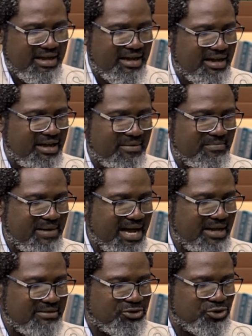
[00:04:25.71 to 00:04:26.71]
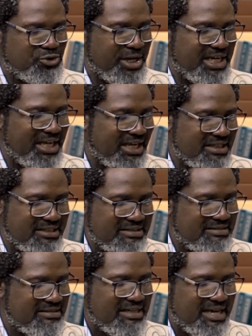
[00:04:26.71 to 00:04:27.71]
um,
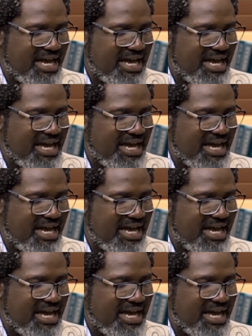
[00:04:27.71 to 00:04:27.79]
training,